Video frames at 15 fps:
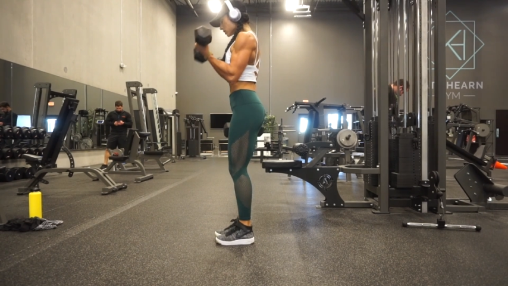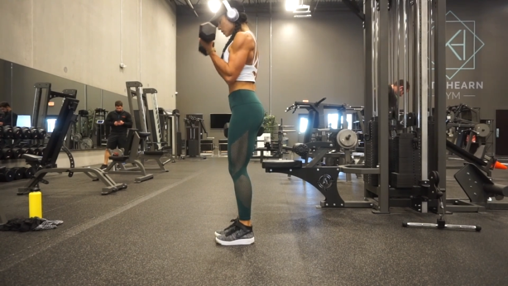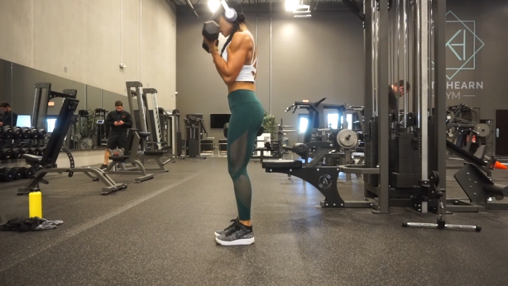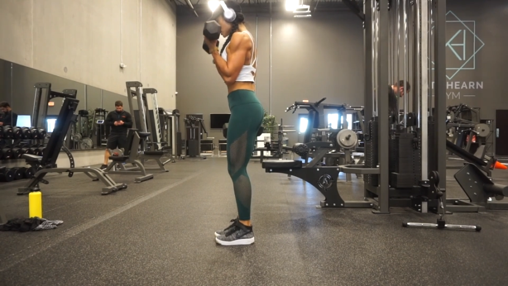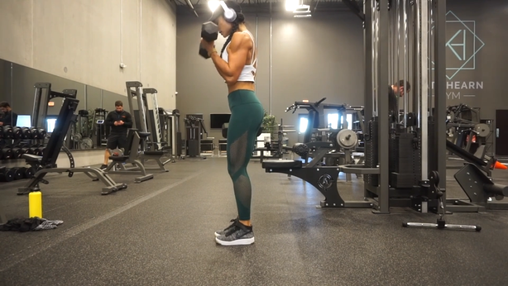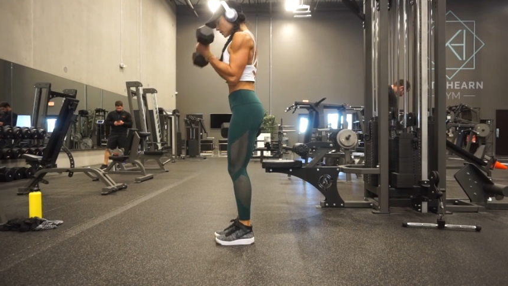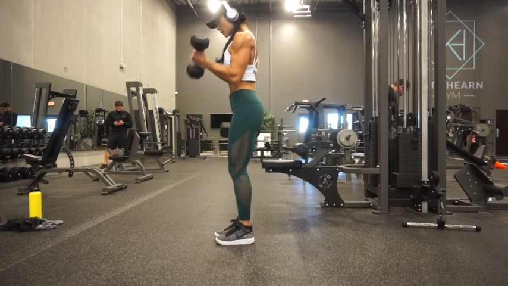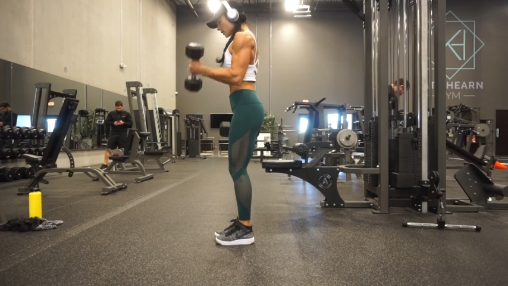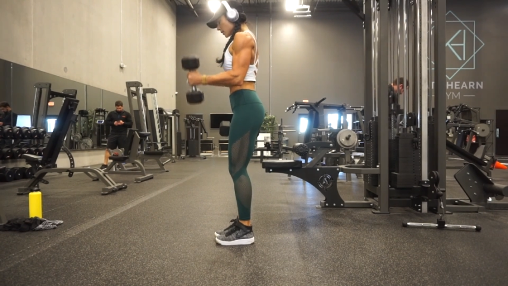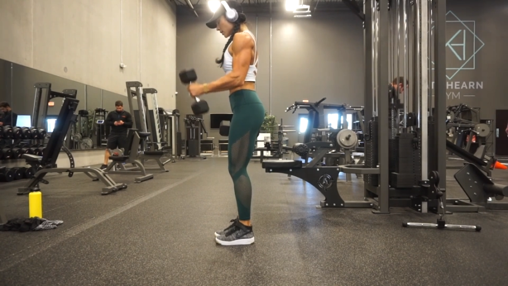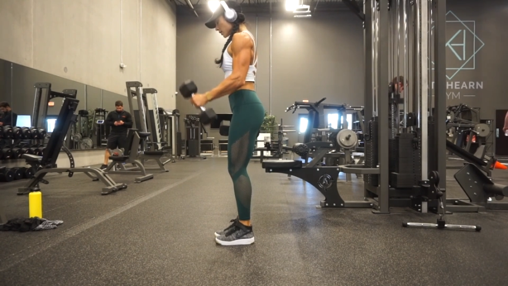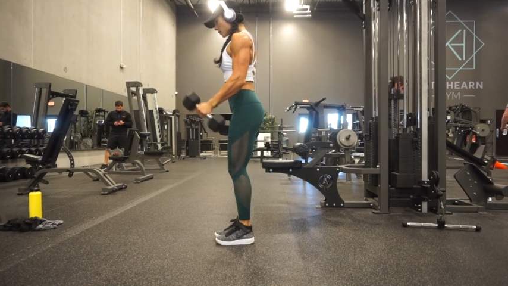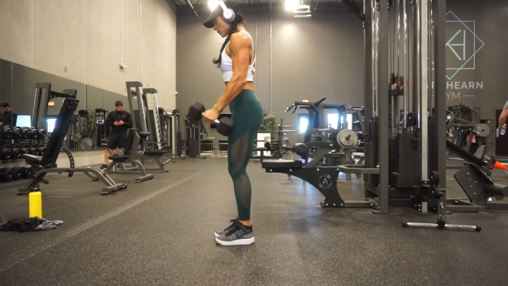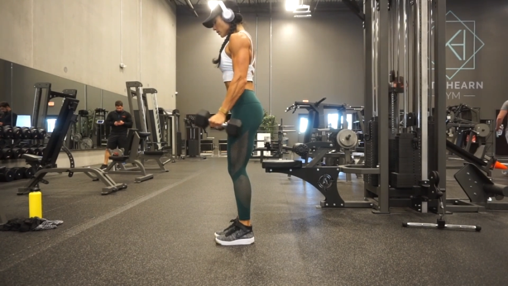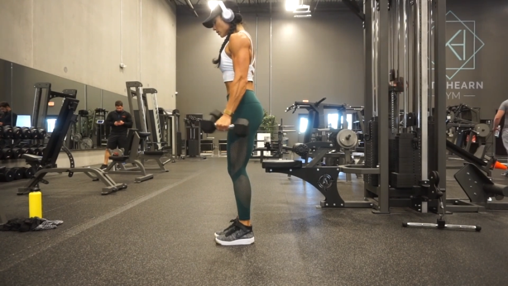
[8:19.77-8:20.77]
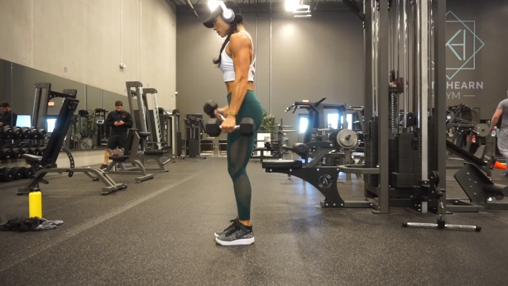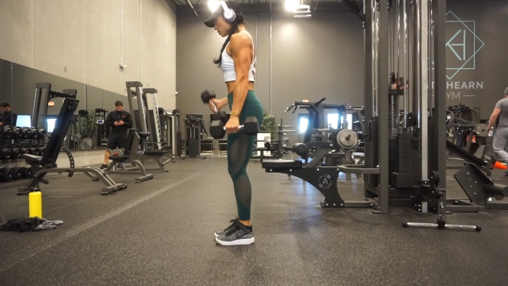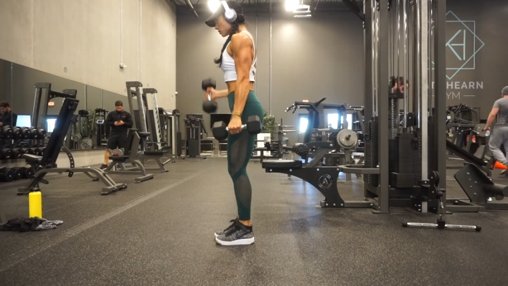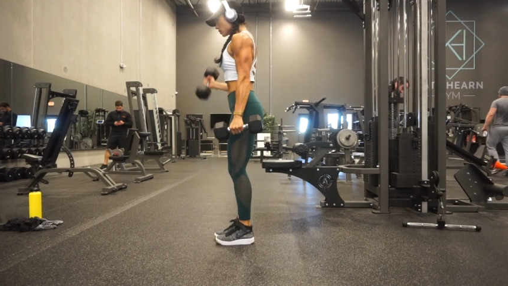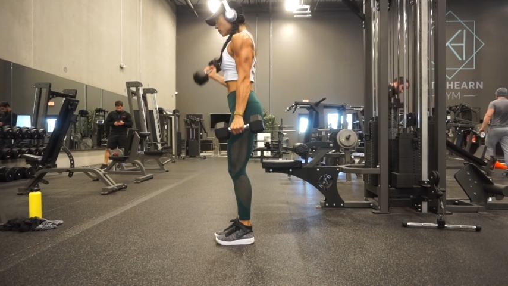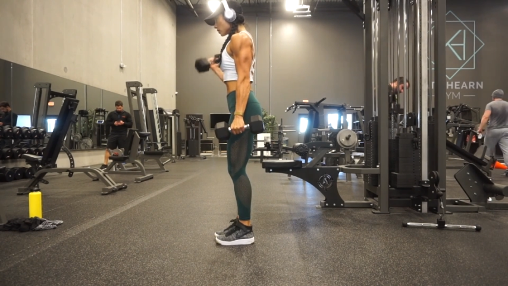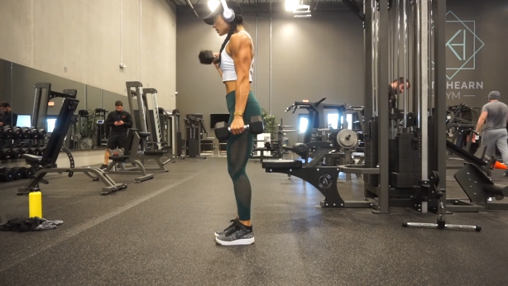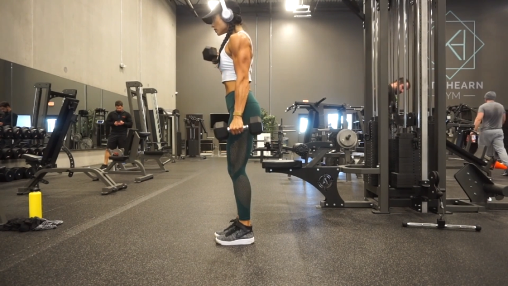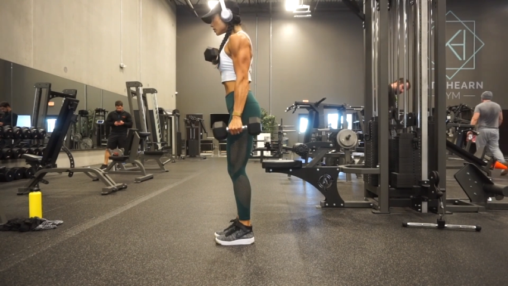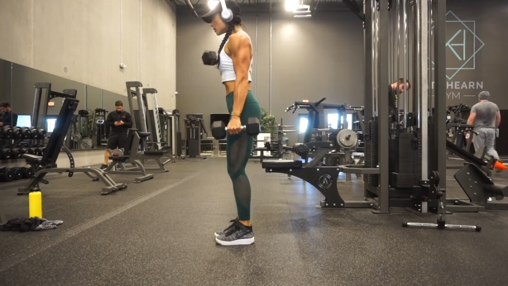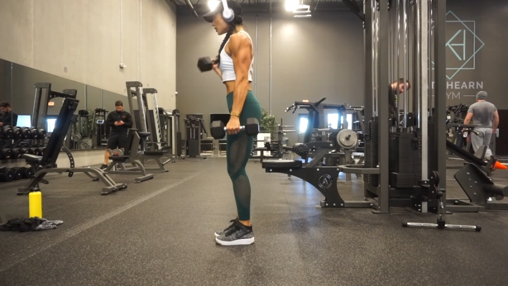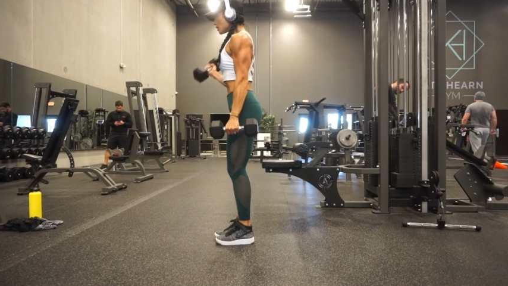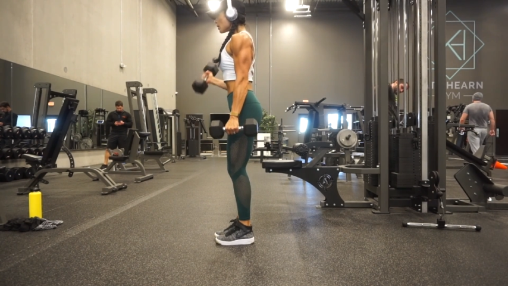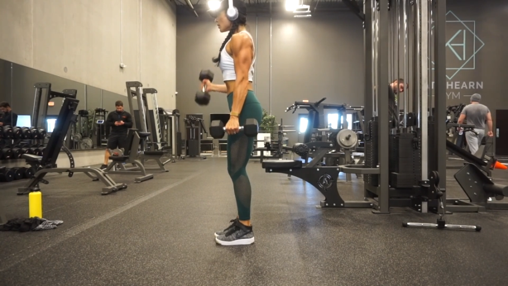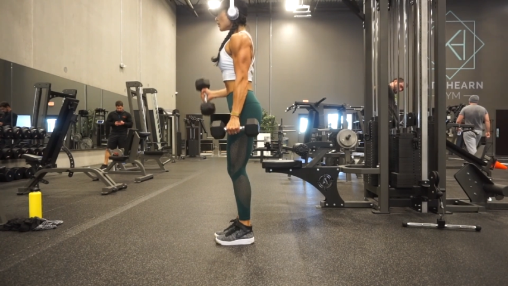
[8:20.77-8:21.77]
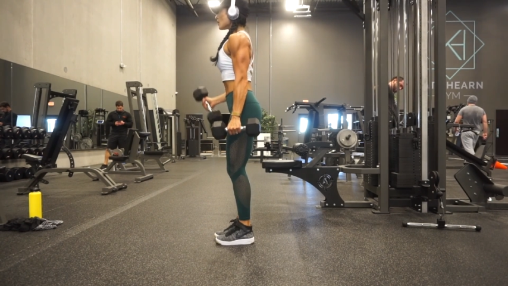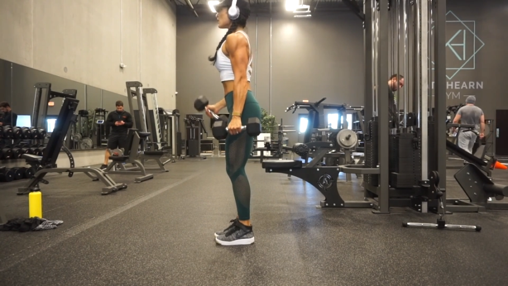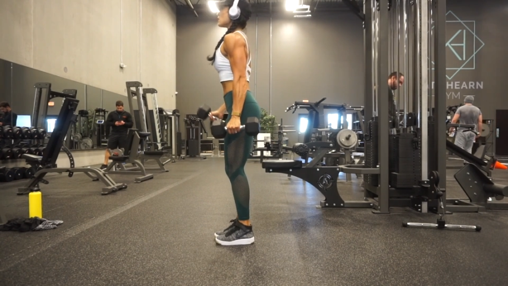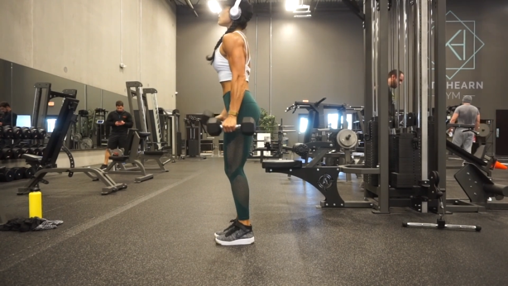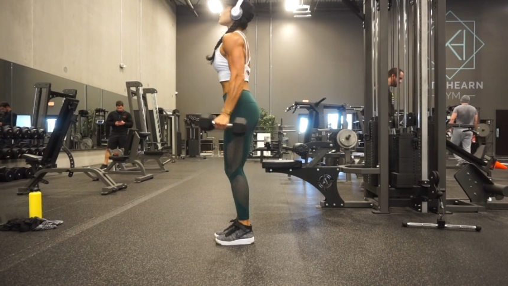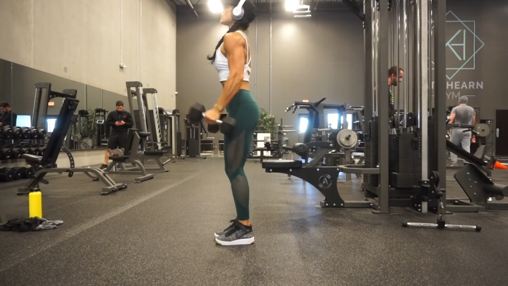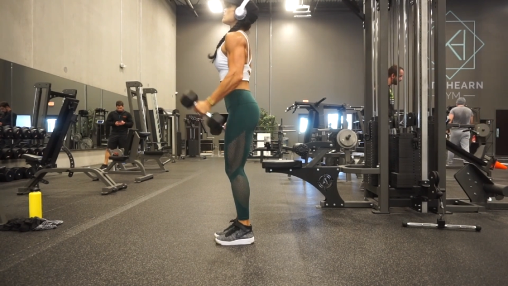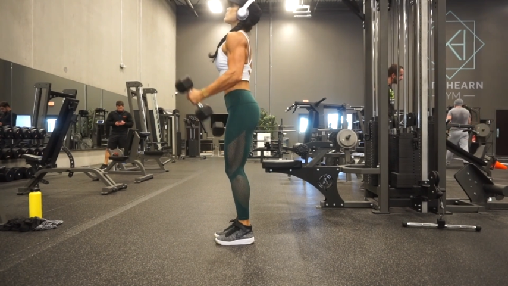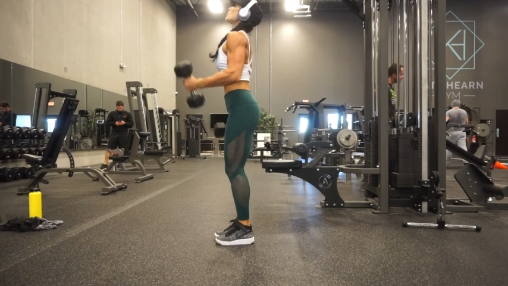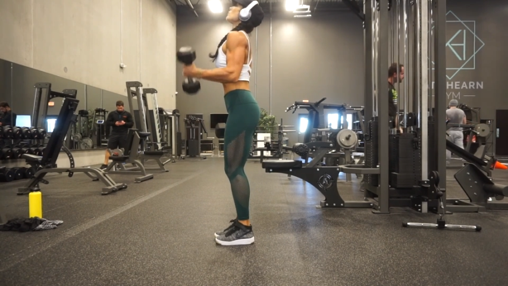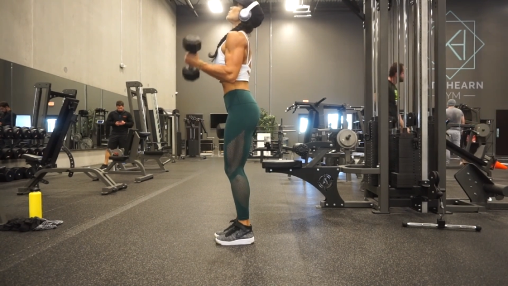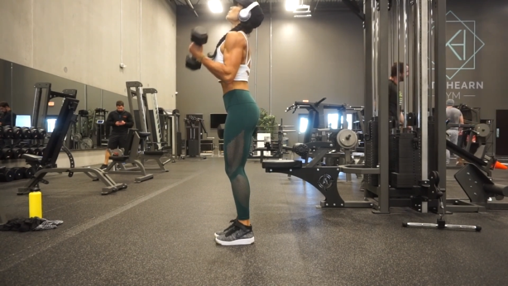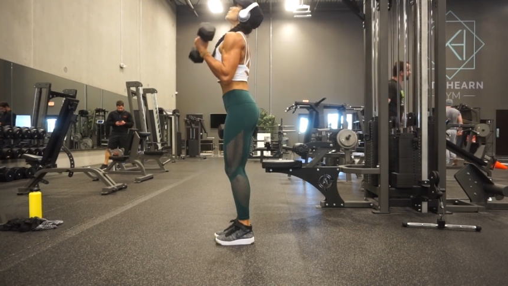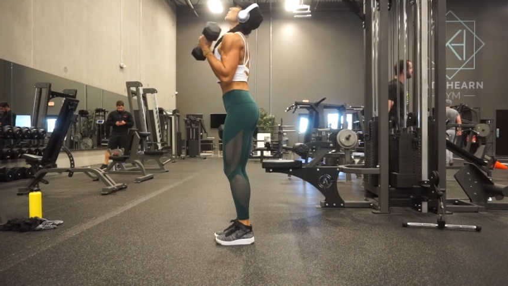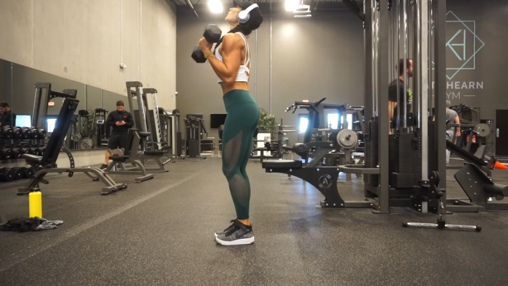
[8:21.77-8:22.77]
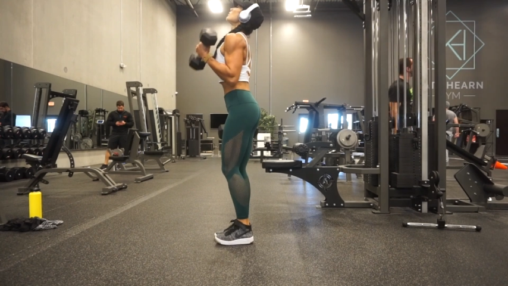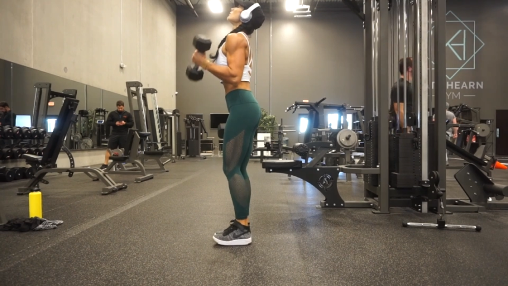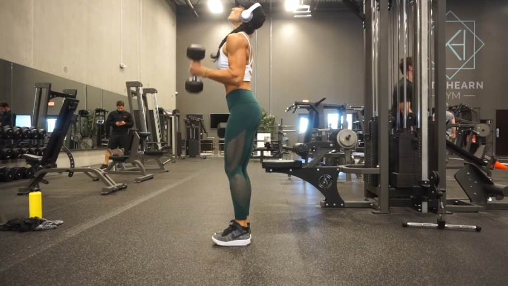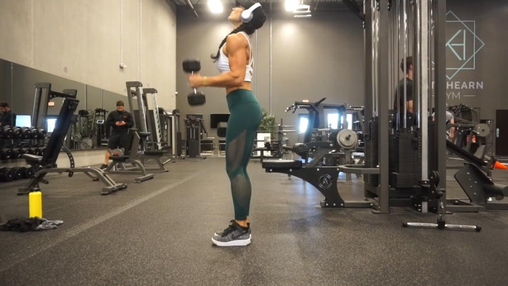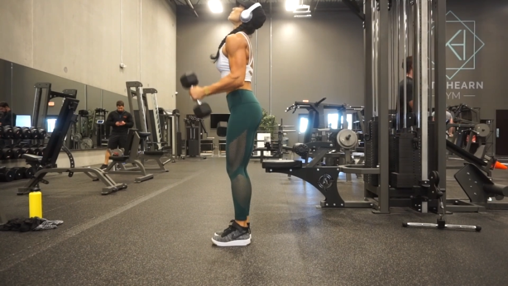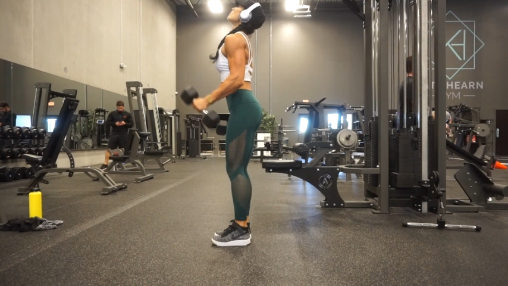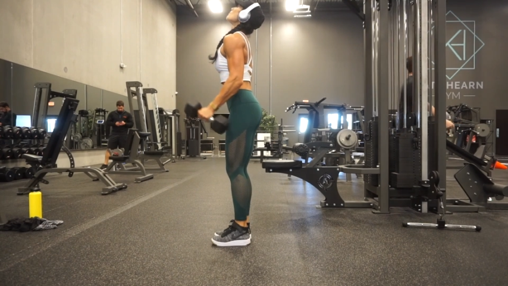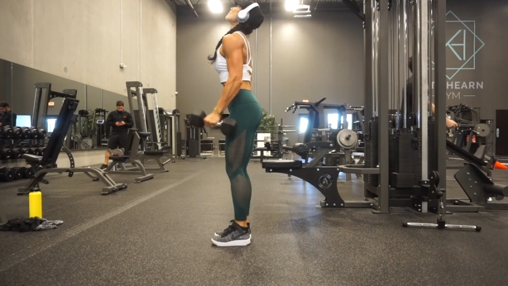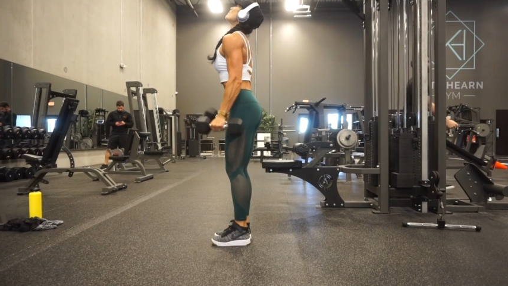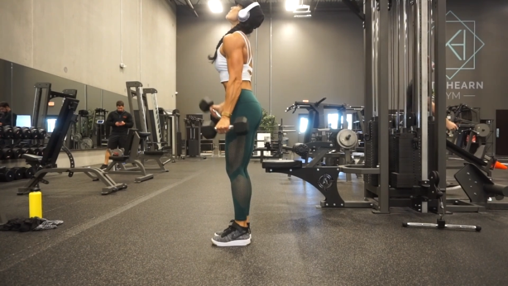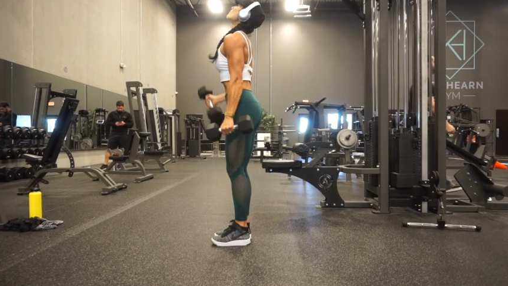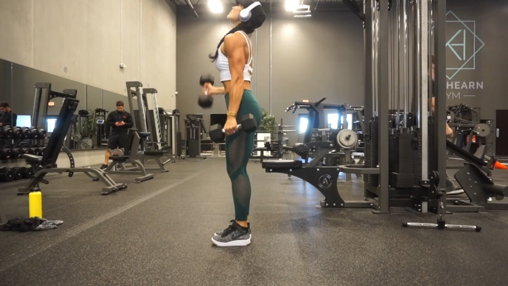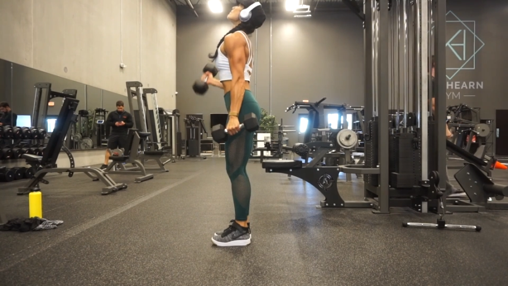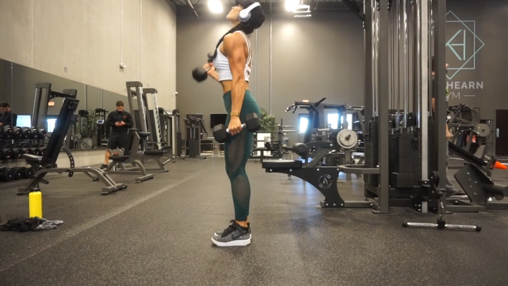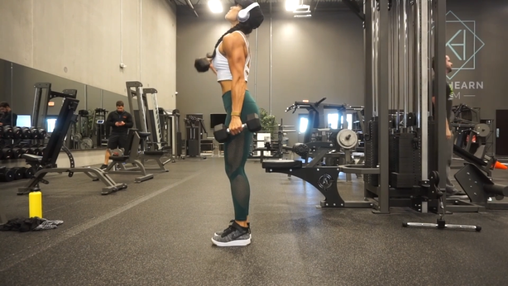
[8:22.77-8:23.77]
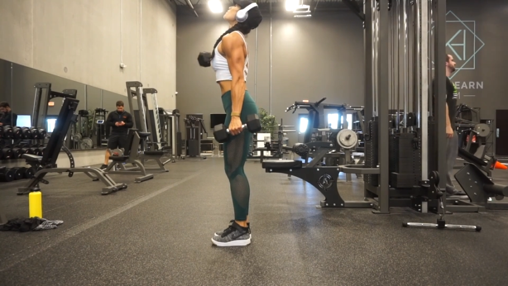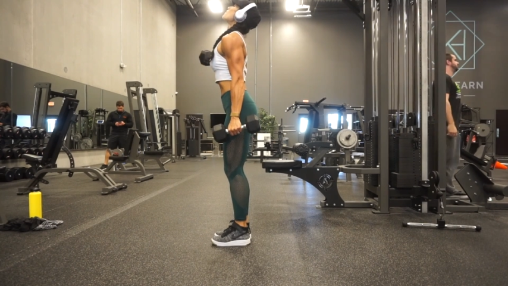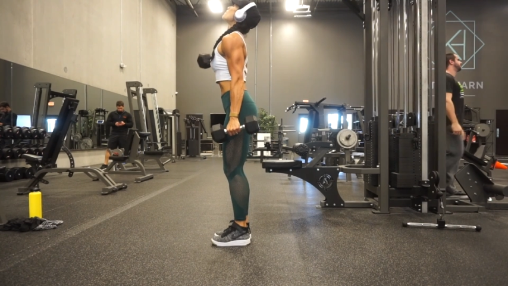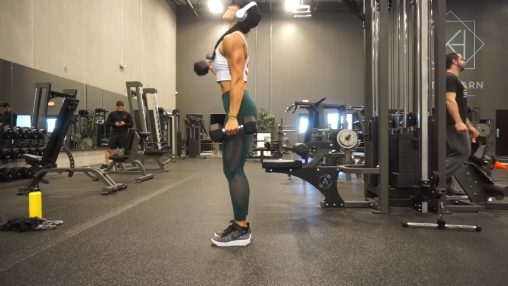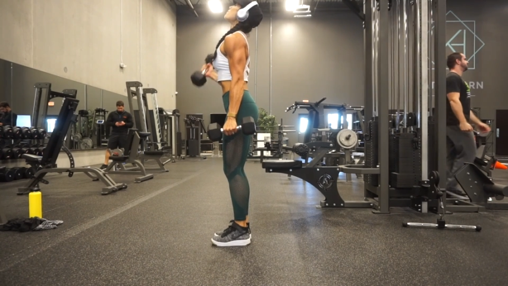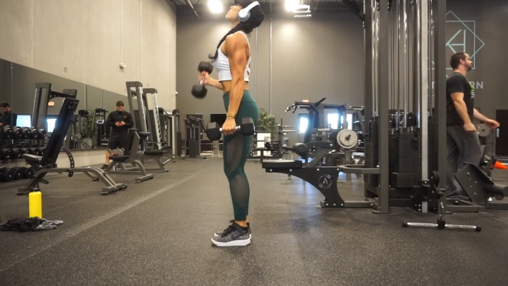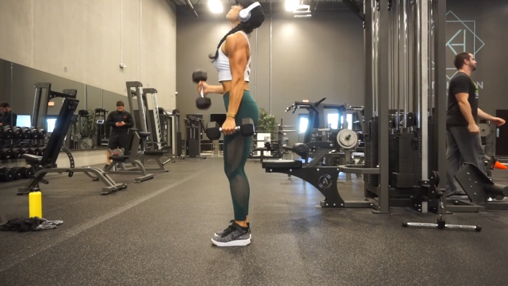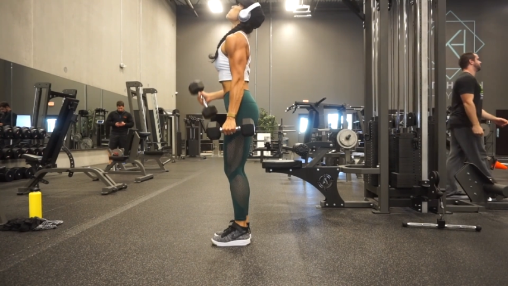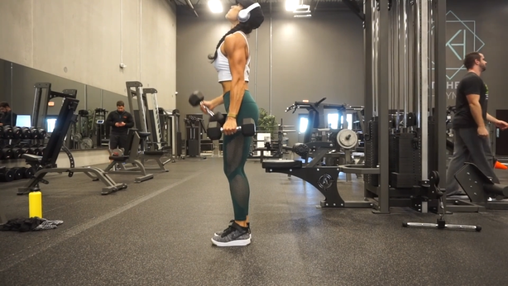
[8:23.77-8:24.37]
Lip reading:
No face is visible, so there are no lips to read.